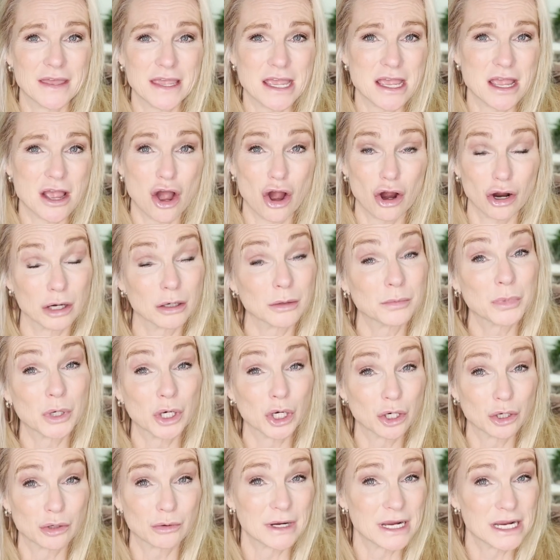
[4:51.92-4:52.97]
the
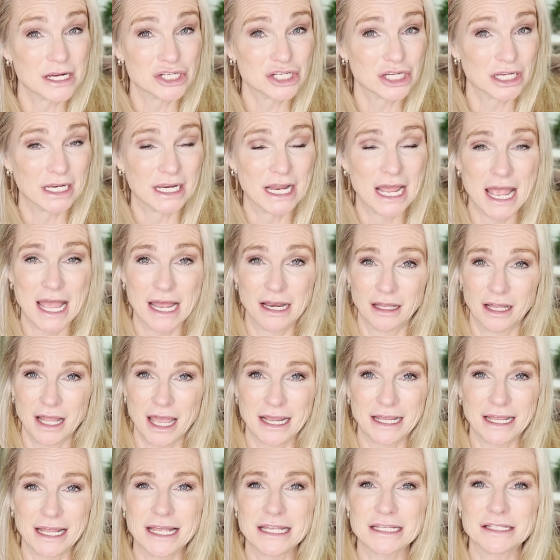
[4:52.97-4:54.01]
Arlberg region and
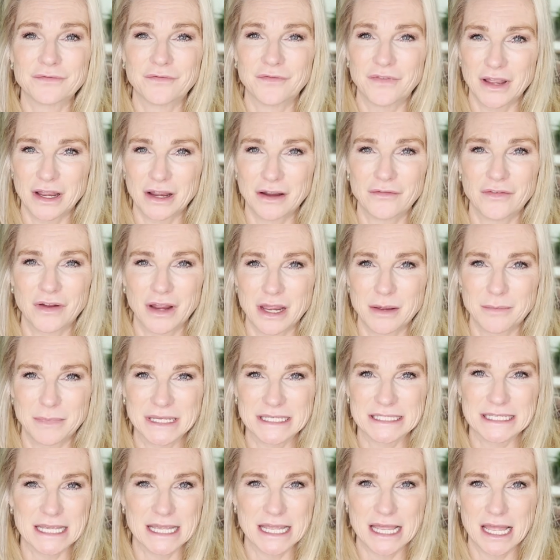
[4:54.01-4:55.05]
Lech is very, very
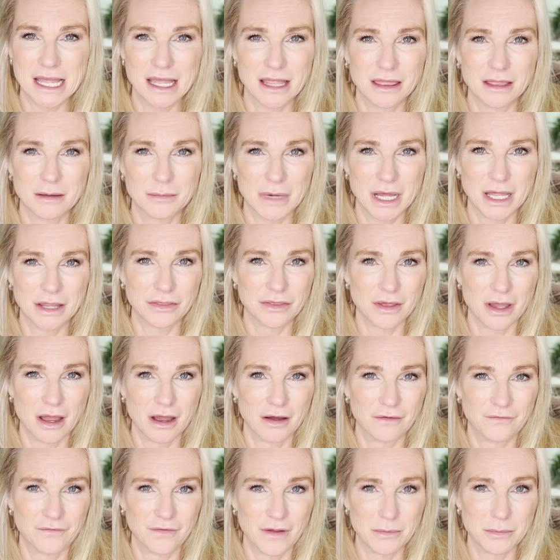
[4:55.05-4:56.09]
busy in the month
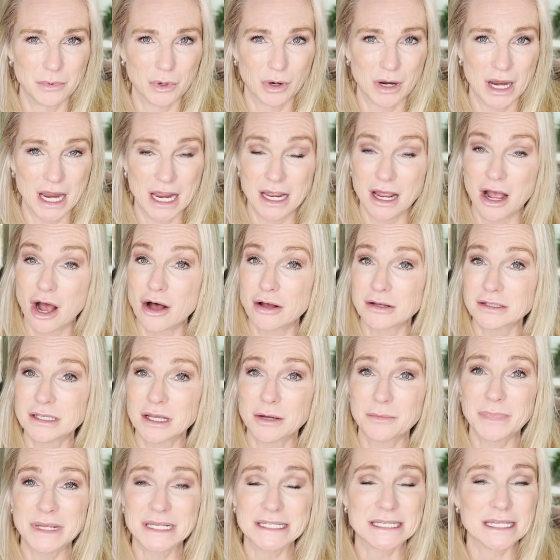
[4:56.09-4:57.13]
of February.
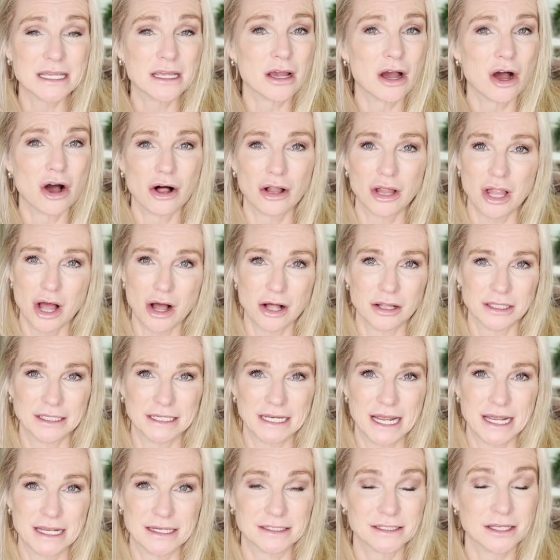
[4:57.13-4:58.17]
Also busy all
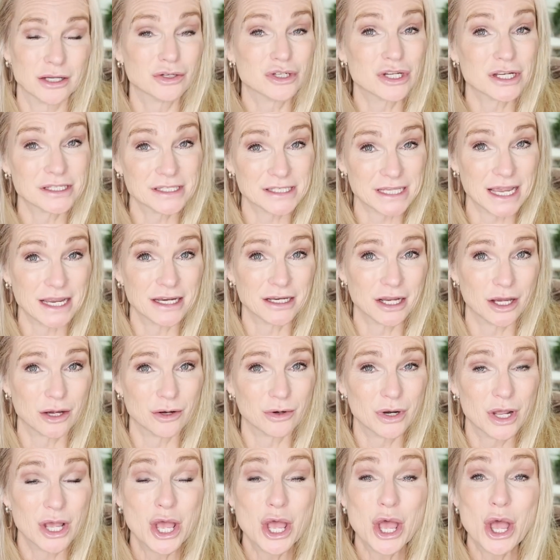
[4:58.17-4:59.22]
holidays. So just take note
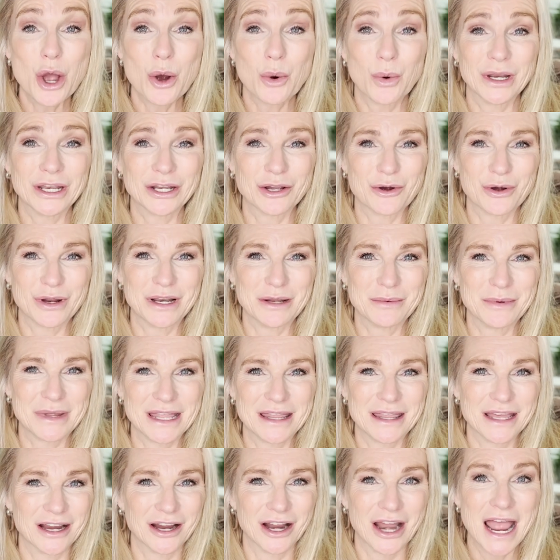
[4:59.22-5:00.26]
when you're going to be
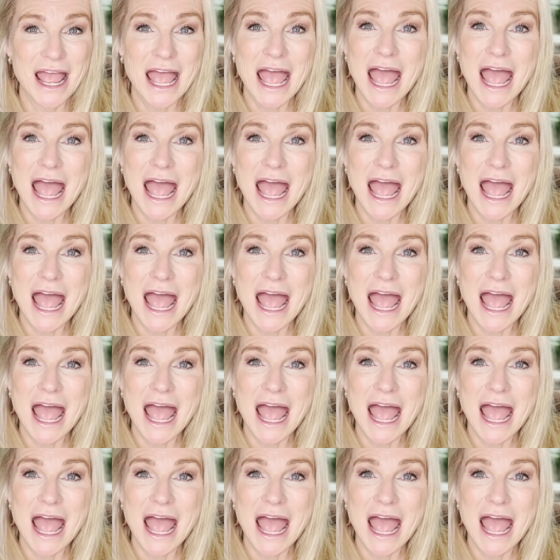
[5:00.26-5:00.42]
there.